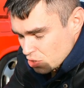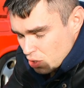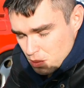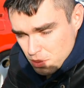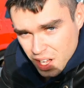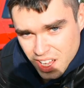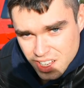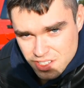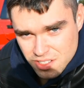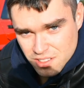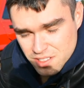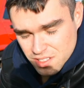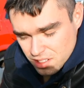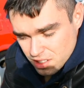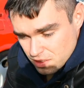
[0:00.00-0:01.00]
no
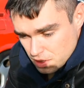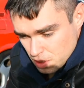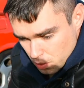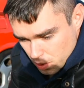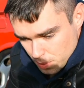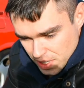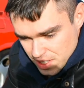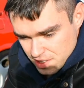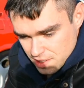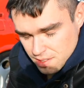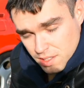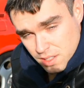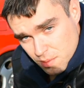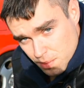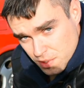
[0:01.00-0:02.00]
modules you know newer Benzes
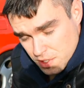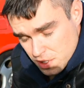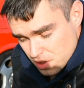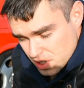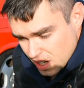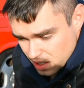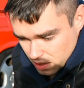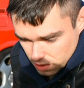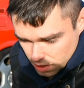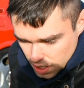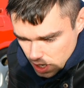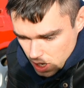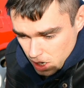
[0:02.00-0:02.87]
like W210 or